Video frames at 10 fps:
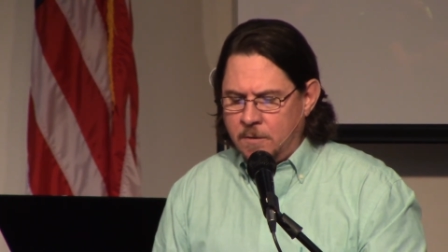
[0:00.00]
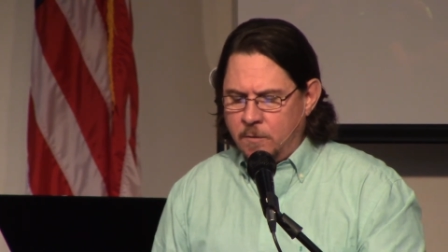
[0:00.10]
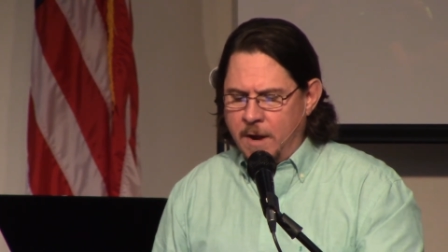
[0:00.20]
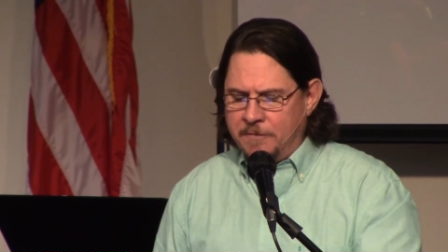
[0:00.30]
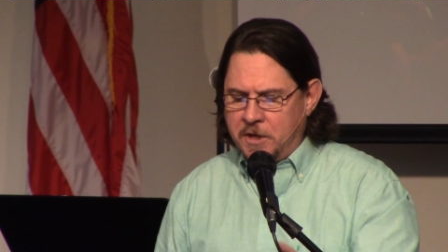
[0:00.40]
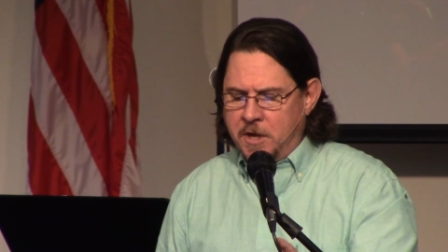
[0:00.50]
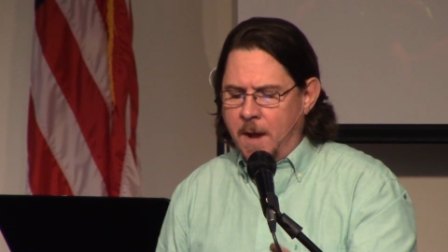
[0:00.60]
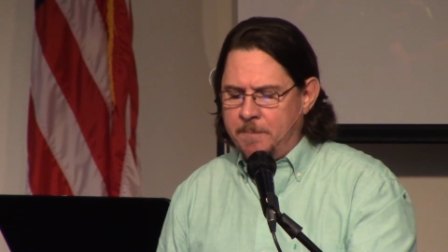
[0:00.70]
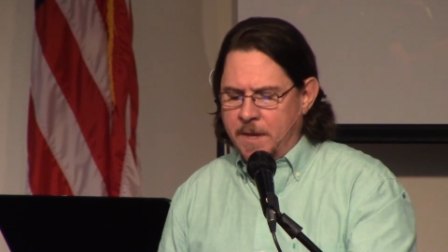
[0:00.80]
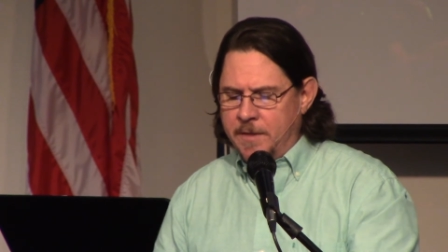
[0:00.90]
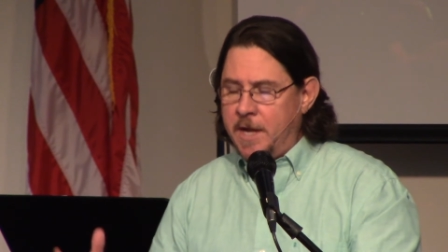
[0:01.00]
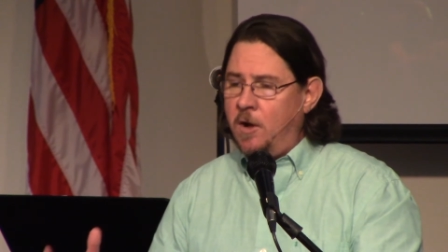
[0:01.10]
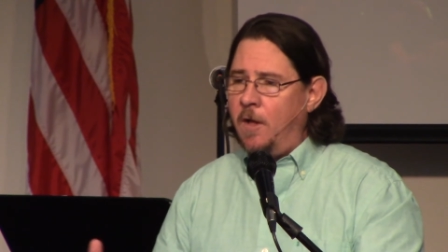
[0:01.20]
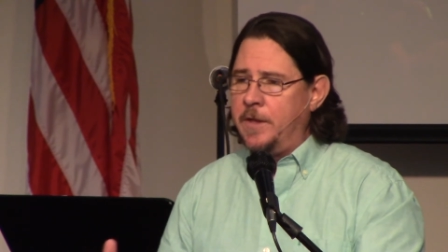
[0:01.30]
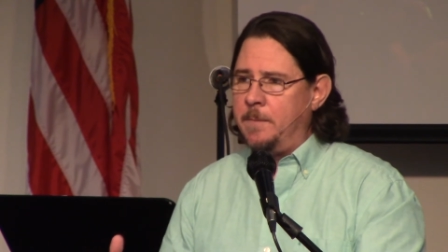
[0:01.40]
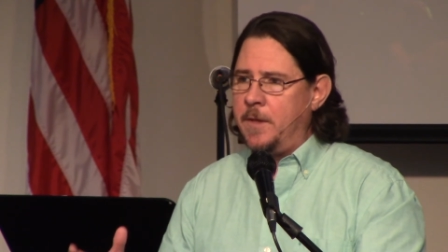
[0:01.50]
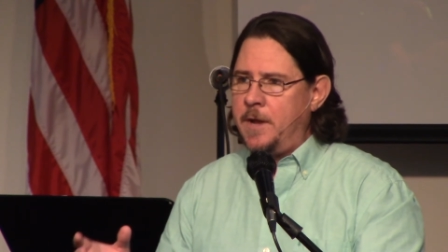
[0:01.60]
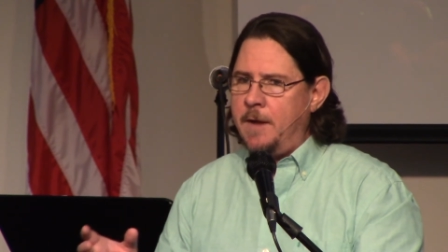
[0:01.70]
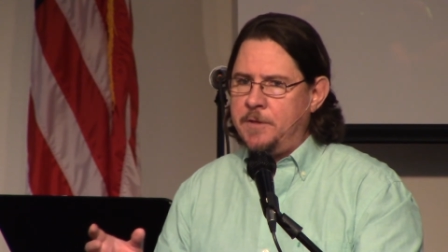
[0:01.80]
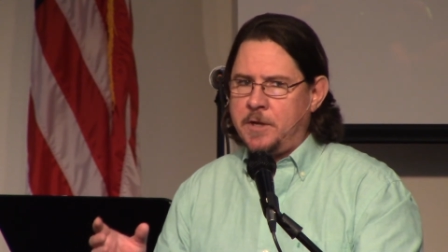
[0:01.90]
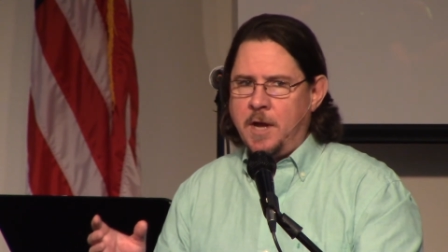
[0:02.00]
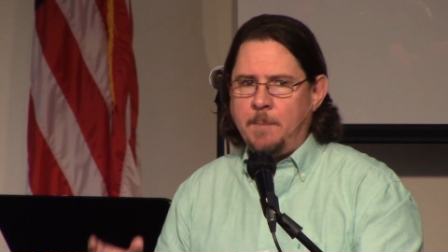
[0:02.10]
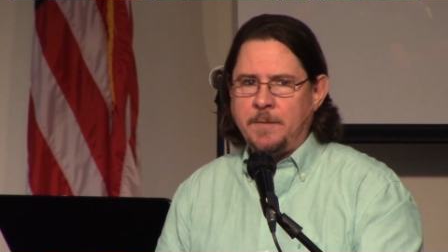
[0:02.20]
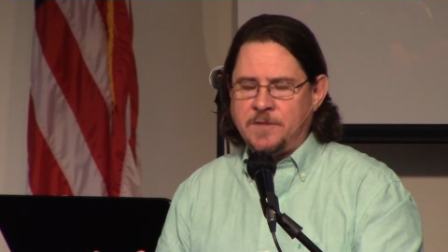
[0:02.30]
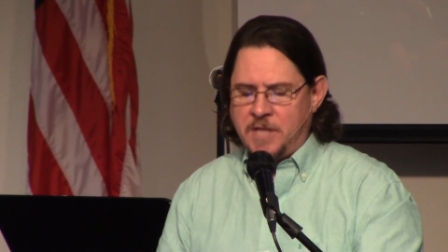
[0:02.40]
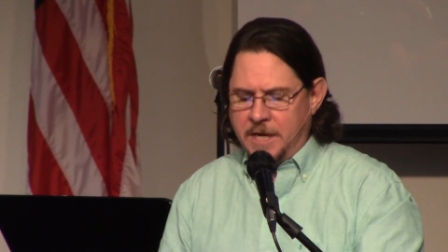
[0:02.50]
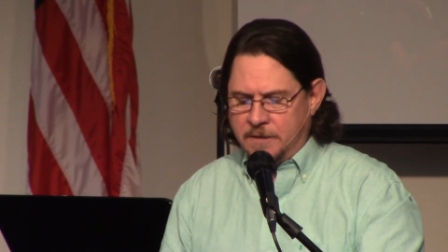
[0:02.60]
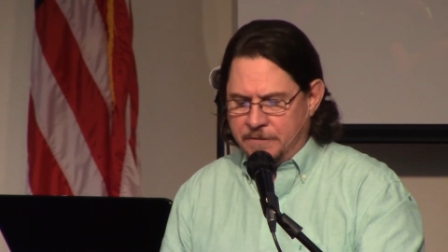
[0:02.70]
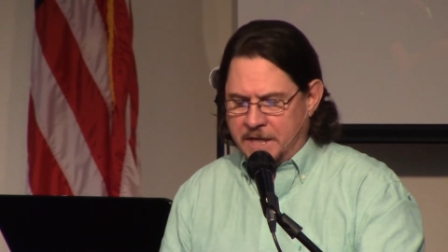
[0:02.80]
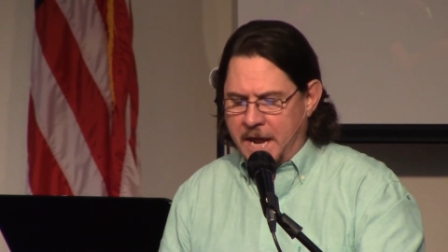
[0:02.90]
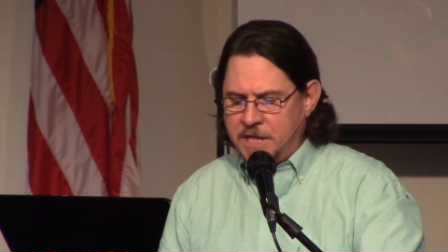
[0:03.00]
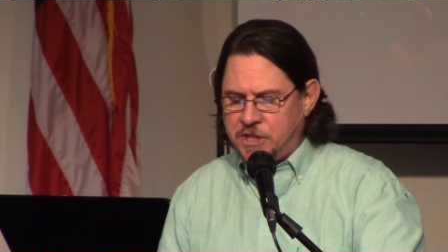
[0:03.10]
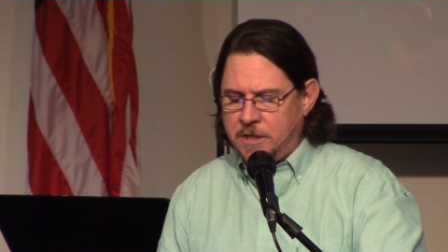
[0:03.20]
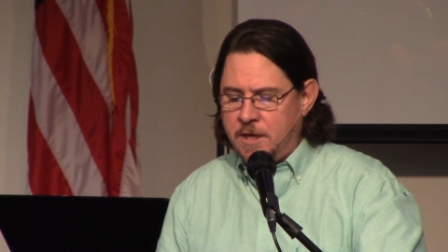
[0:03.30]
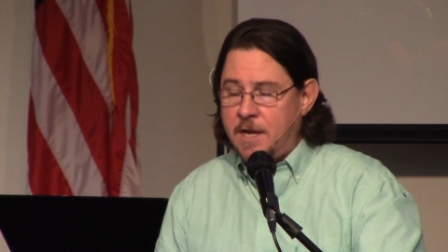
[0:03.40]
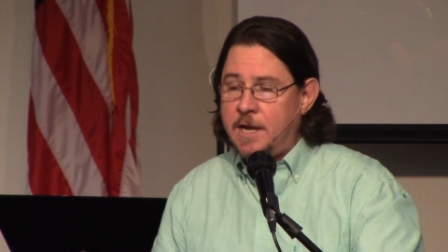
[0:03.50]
We have the cup, and they call them, they have the cup of sanctification.